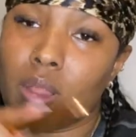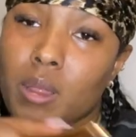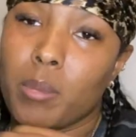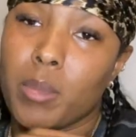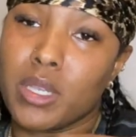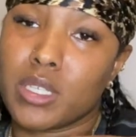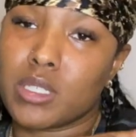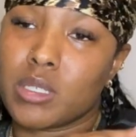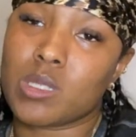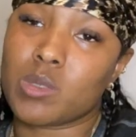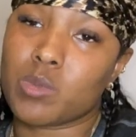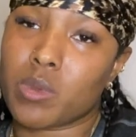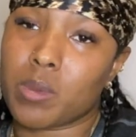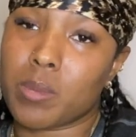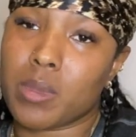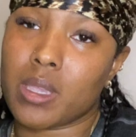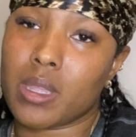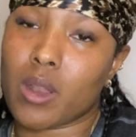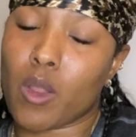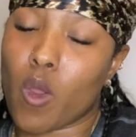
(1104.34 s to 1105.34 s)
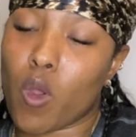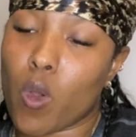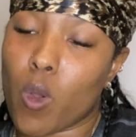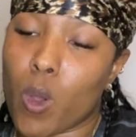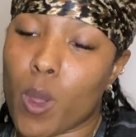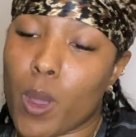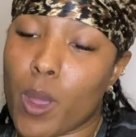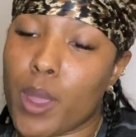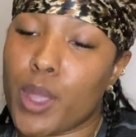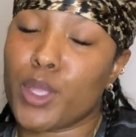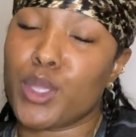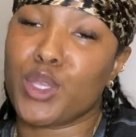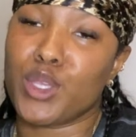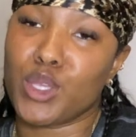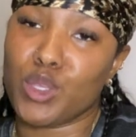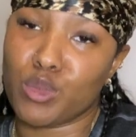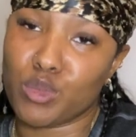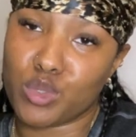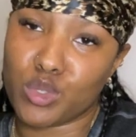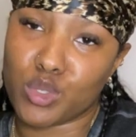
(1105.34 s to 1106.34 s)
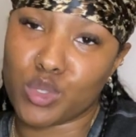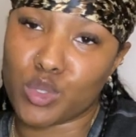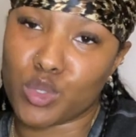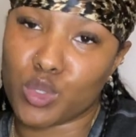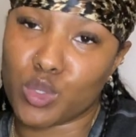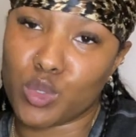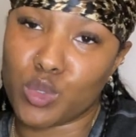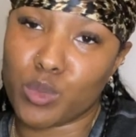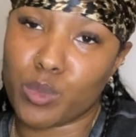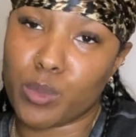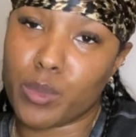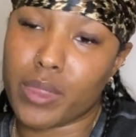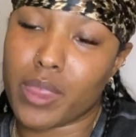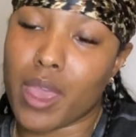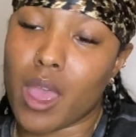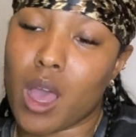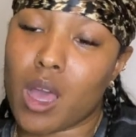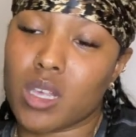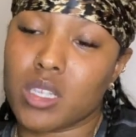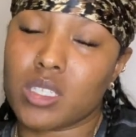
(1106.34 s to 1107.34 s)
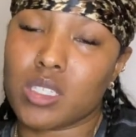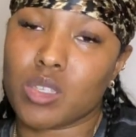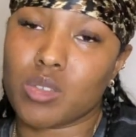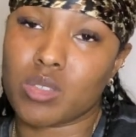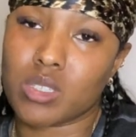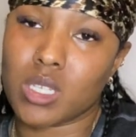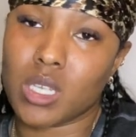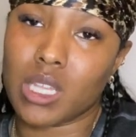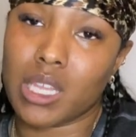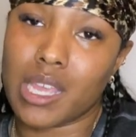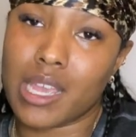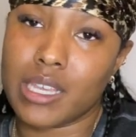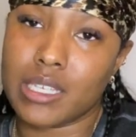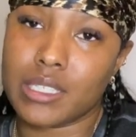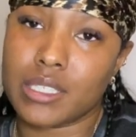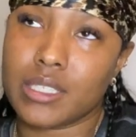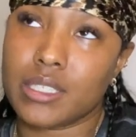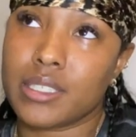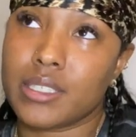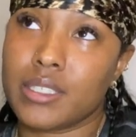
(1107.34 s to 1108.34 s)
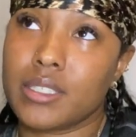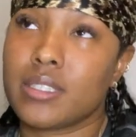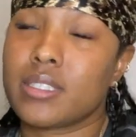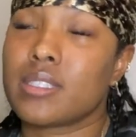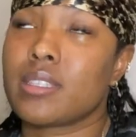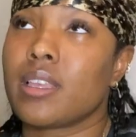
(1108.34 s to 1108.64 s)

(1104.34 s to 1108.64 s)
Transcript: a bunch of women on YouTube that also sell lashes.